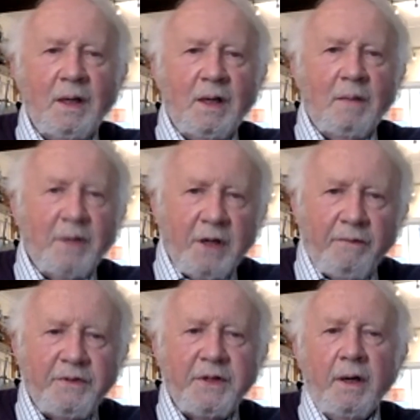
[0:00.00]
But
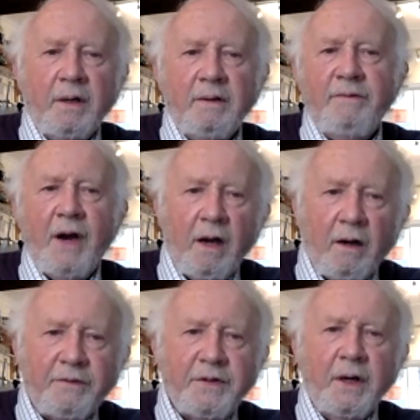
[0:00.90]
often, very
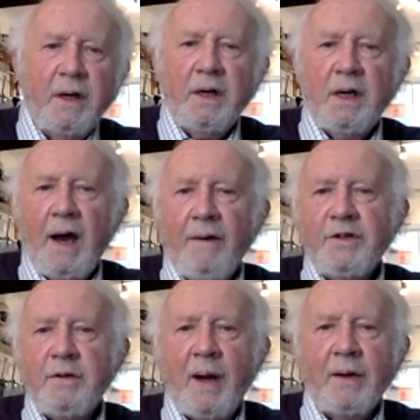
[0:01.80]
often,
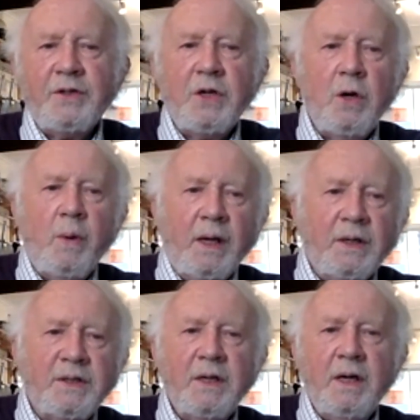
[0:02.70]
after about 2
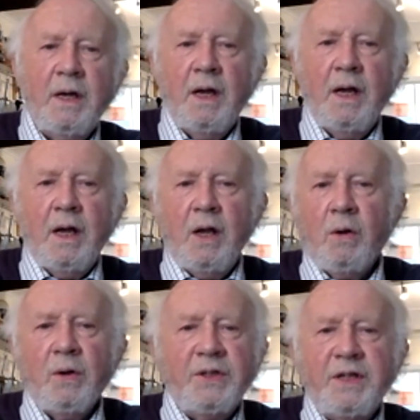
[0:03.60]
weeks, you
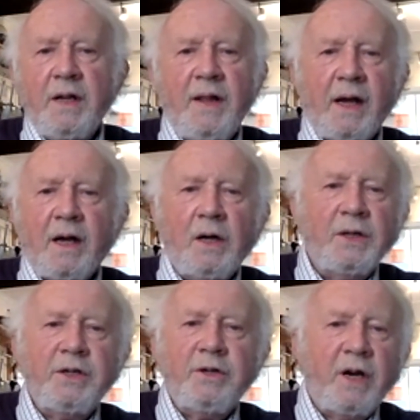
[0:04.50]
can see their
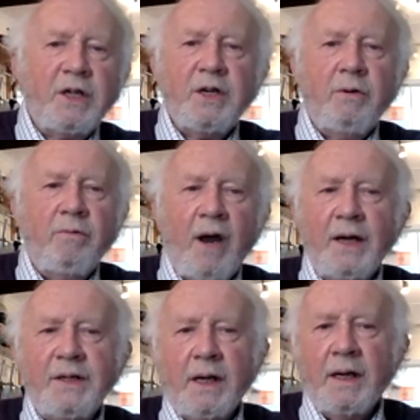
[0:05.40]
concentration
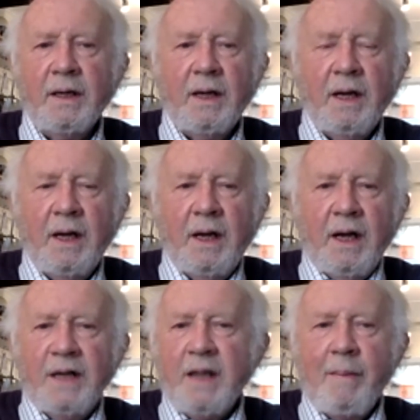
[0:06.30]
rising
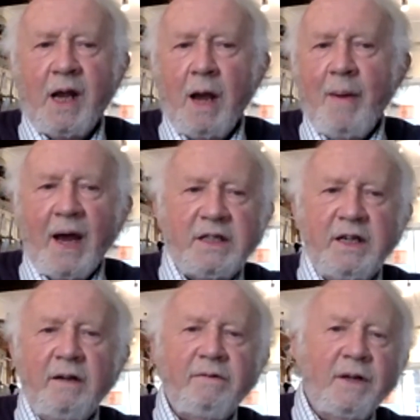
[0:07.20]
as they become
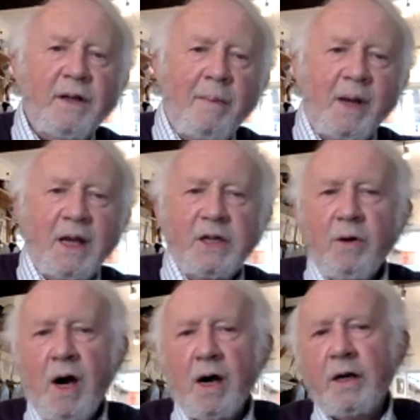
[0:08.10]
active and they begin
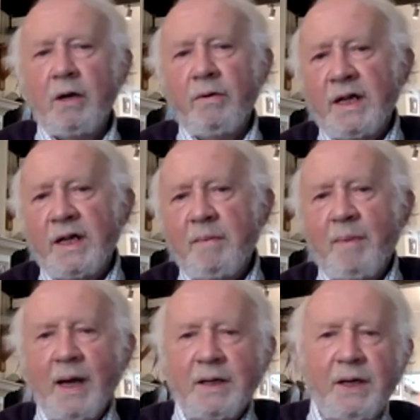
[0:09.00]
to argue, they
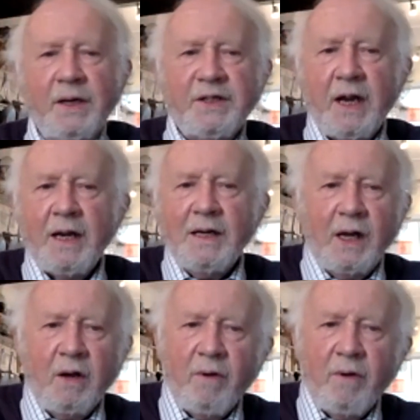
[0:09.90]
debate, and suddenly
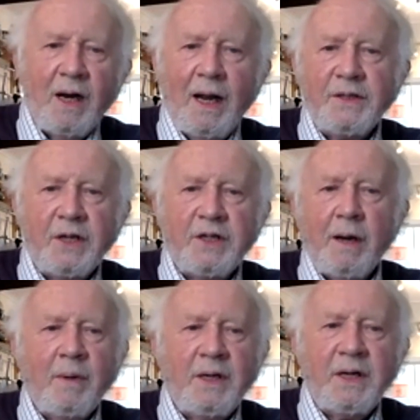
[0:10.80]
you realize the
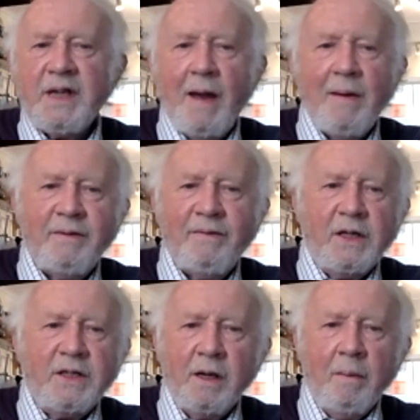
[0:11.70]
subject is
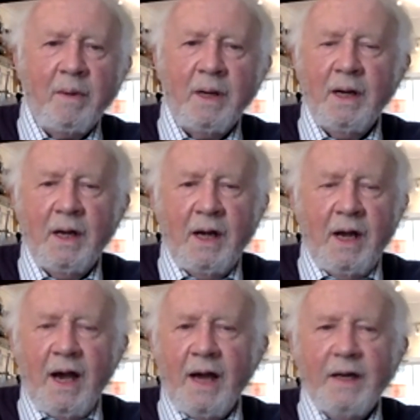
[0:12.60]
captivating them.
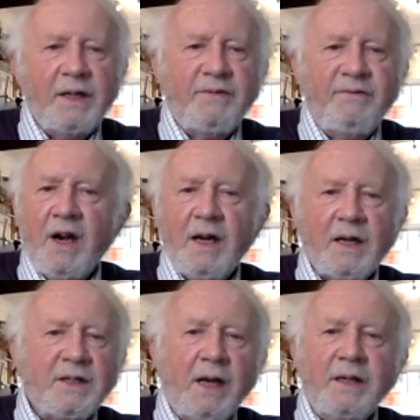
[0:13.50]
And it's very
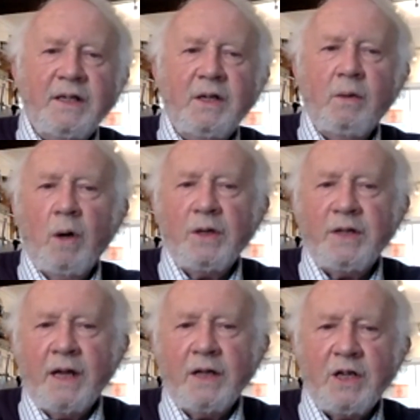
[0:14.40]
exciting to watch
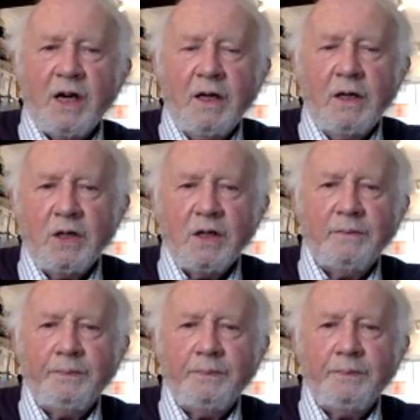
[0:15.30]
that change.